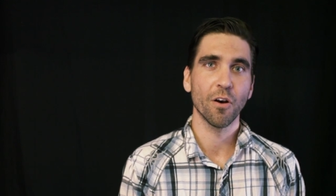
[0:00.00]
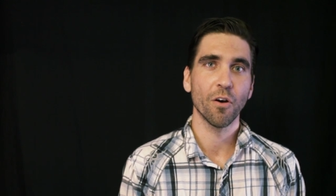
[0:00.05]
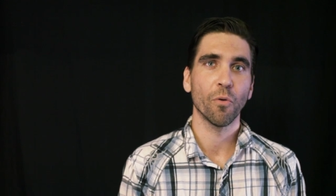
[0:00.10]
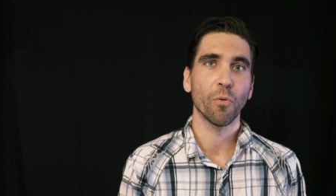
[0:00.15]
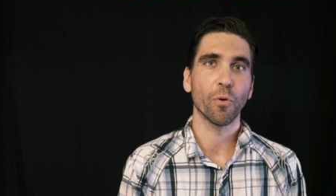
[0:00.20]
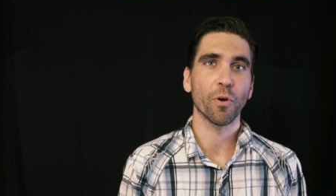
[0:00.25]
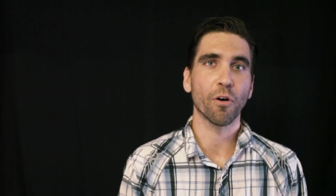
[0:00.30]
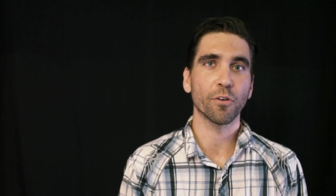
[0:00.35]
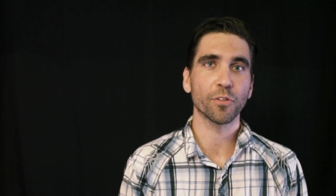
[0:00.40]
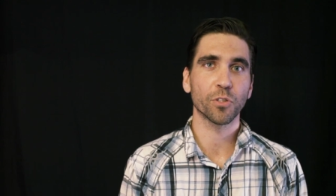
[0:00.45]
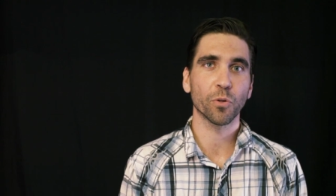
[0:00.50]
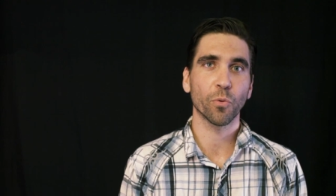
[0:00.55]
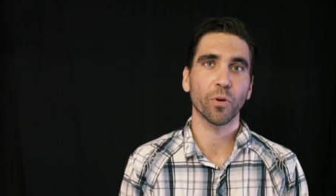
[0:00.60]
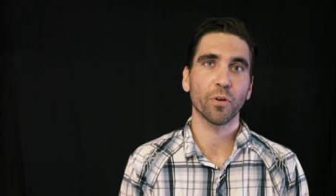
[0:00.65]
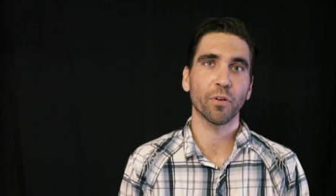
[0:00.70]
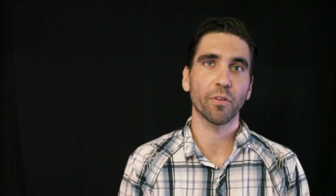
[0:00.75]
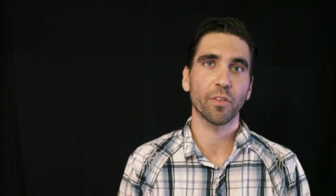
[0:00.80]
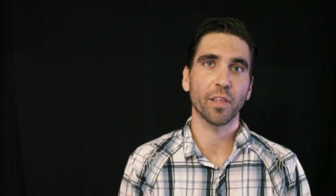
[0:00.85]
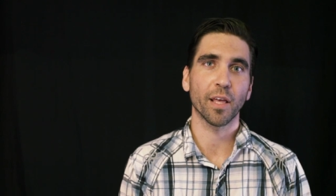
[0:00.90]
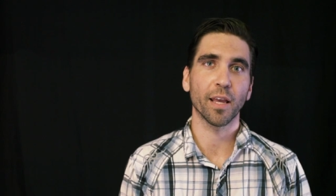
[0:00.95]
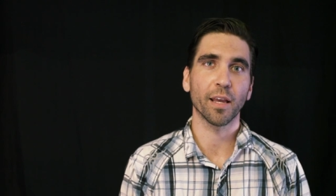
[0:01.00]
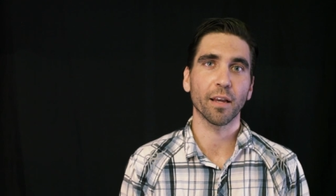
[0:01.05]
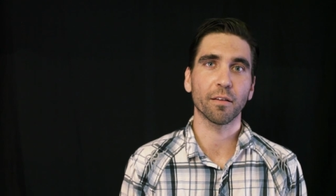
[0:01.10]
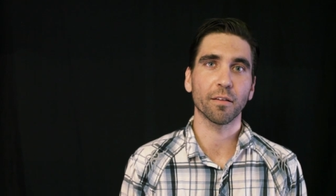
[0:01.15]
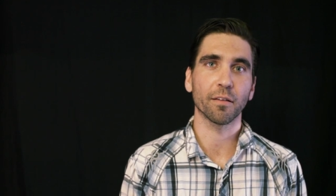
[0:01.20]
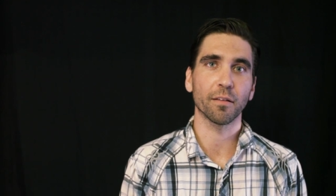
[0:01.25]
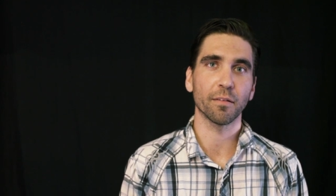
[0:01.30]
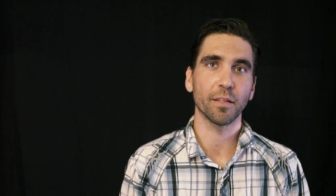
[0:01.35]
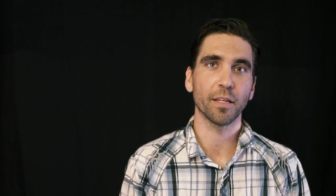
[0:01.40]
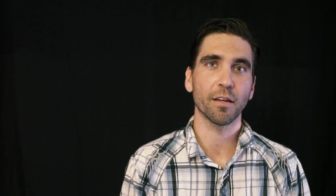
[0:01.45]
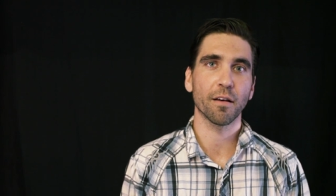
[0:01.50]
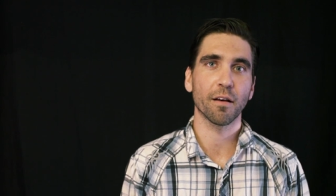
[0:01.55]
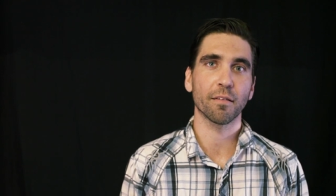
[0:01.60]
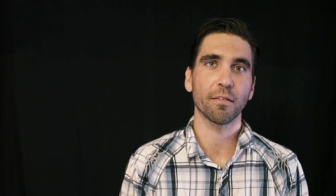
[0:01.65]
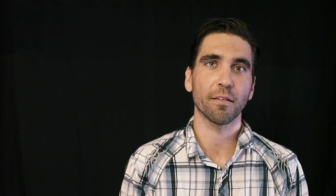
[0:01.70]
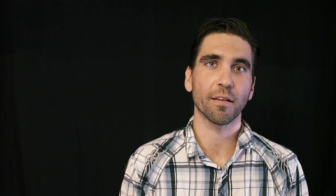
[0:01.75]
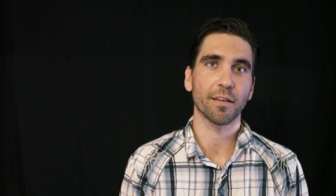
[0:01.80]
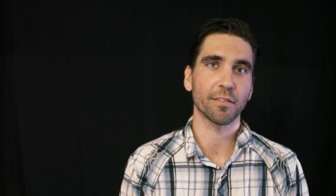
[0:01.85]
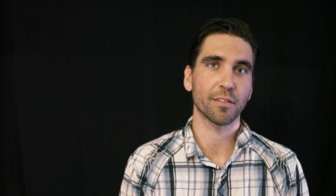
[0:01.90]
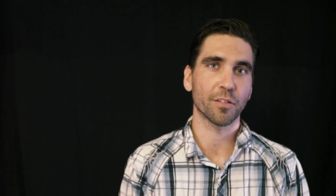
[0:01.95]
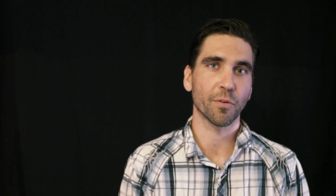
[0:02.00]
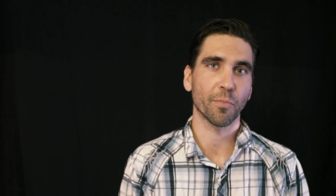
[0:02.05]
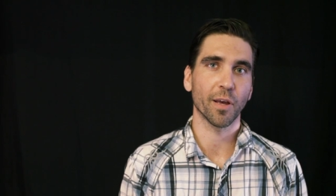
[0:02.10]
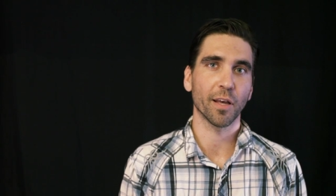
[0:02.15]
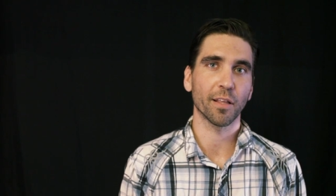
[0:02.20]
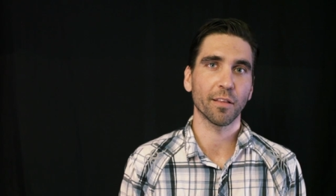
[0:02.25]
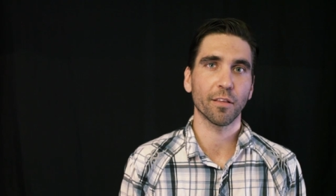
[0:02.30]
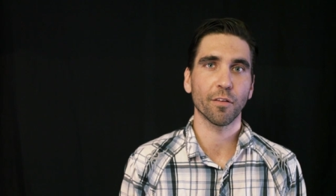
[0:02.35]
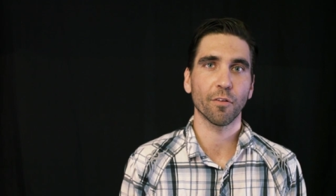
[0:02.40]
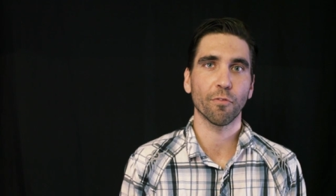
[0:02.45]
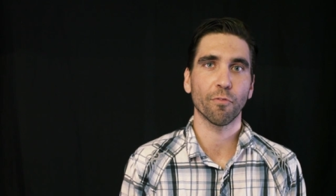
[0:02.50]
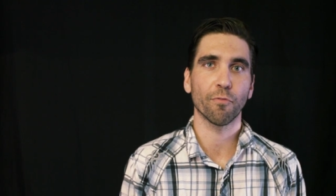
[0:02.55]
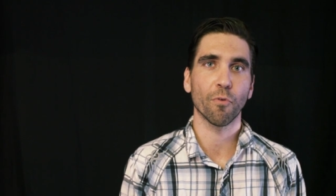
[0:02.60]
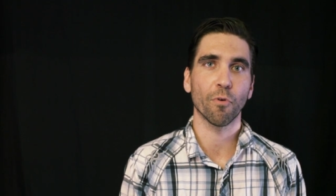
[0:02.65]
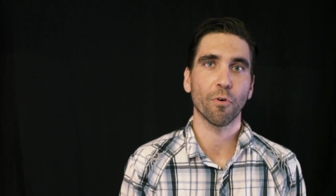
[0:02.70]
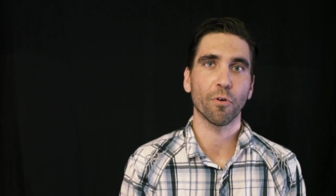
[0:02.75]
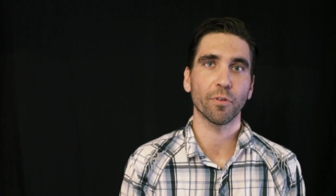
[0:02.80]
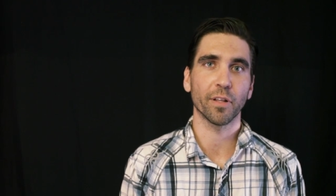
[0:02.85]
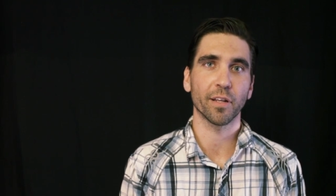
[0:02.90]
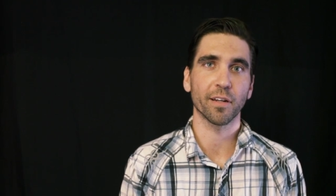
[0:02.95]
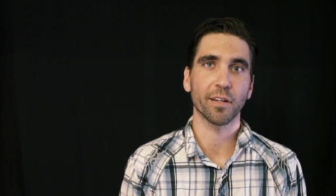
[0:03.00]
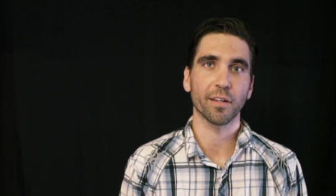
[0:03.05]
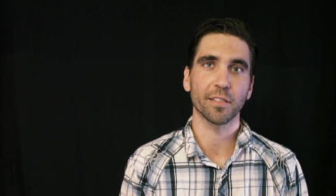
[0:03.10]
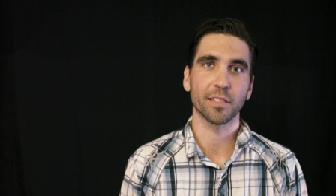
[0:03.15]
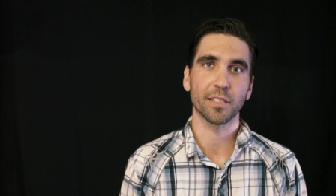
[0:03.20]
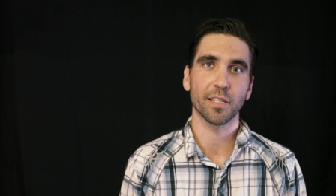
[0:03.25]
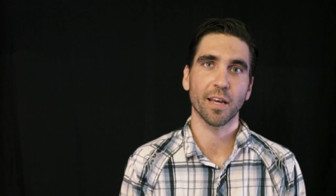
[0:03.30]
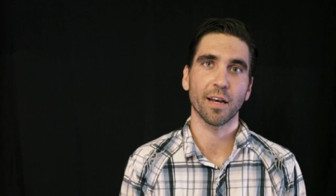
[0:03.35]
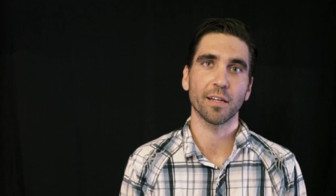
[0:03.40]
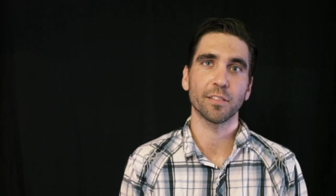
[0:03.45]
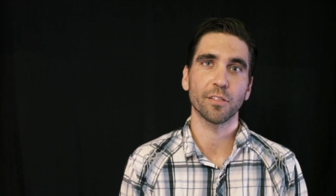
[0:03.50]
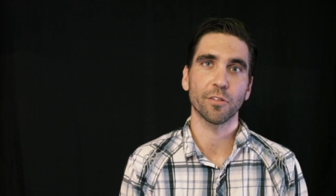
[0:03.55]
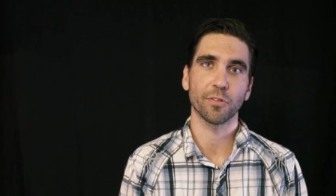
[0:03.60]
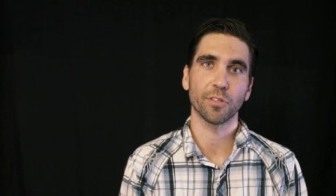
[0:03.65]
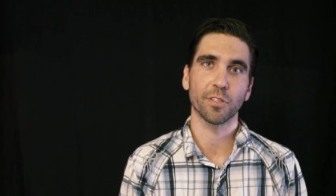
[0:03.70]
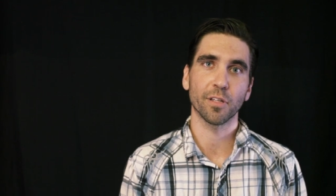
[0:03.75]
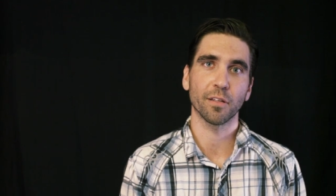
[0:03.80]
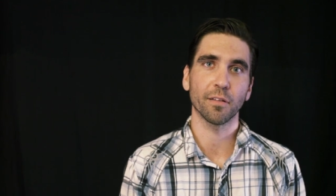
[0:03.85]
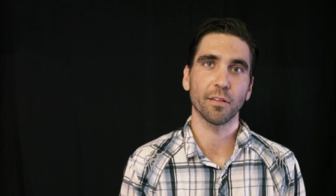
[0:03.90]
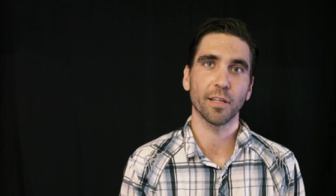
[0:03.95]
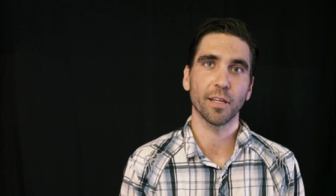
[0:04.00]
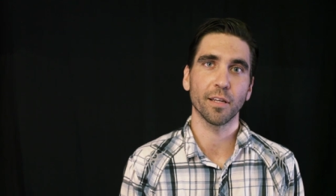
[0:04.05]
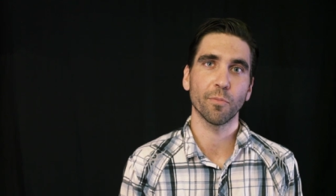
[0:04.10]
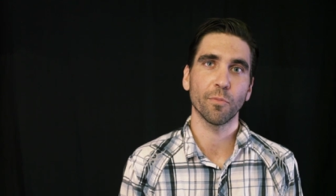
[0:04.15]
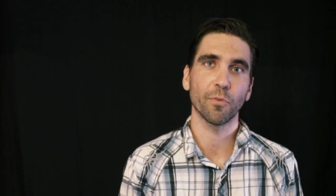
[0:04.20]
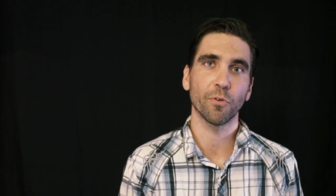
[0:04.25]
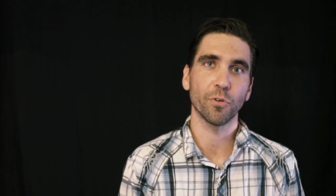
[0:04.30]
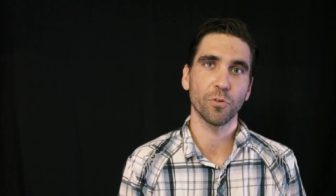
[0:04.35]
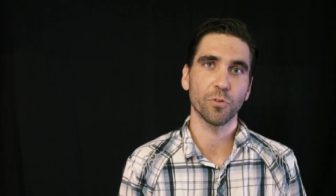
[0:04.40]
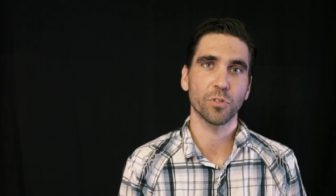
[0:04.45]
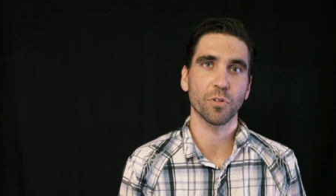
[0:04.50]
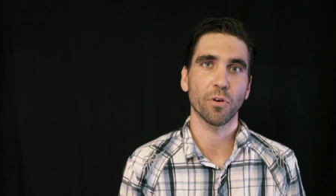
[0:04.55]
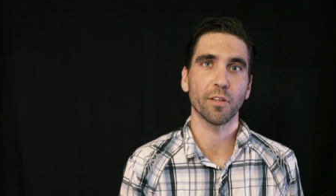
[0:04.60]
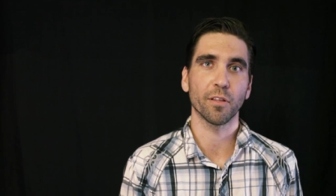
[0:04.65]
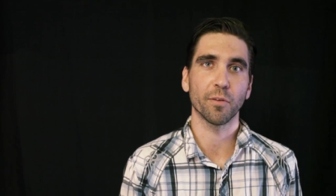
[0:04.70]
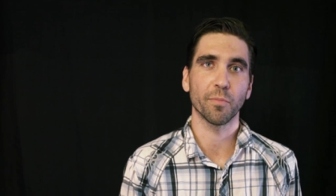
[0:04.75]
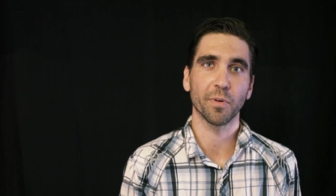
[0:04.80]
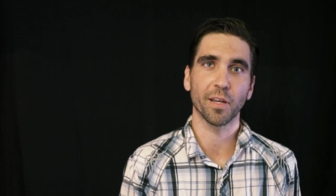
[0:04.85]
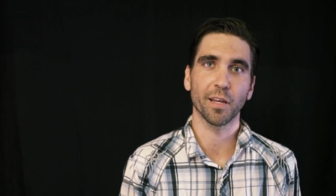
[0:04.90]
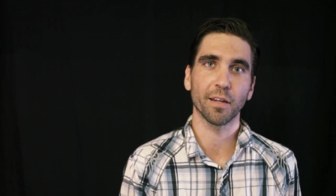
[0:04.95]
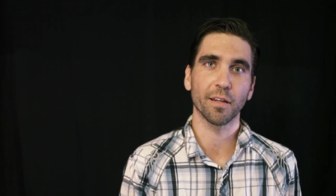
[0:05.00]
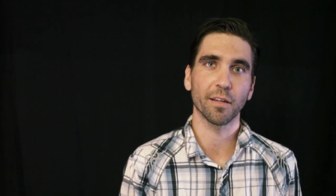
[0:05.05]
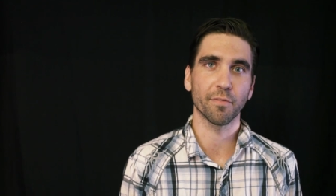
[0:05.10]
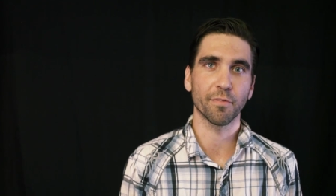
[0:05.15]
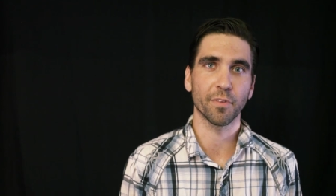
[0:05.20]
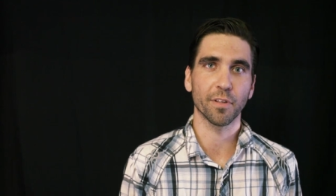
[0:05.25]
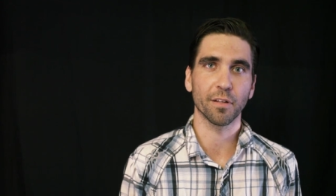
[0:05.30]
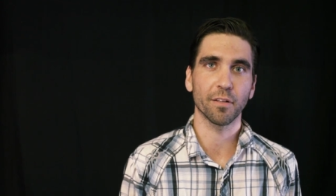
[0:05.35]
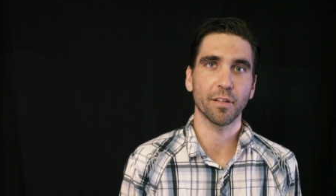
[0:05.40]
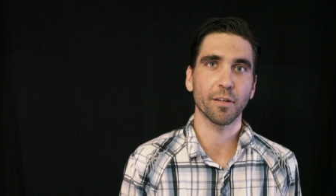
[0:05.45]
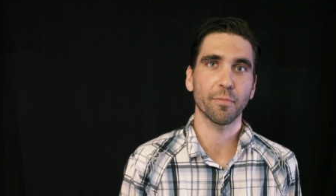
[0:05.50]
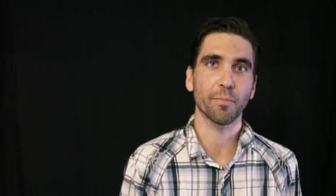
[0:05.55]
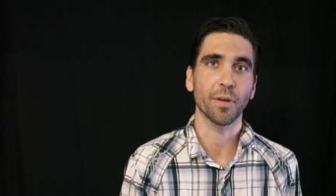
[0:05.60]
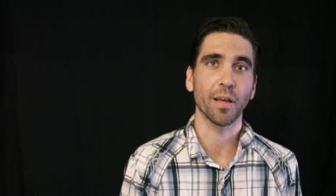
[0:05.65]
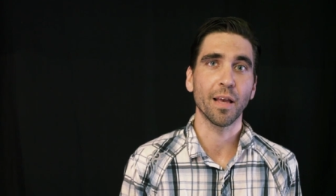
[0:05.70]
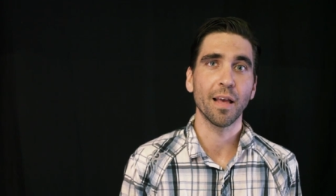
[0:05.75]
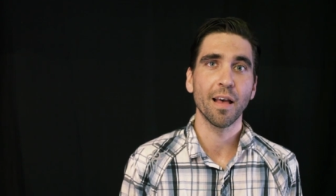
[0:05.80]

We also want to thank Leon and Samantha for letting us cast their son Liam, who you saw at the beginning of the clip,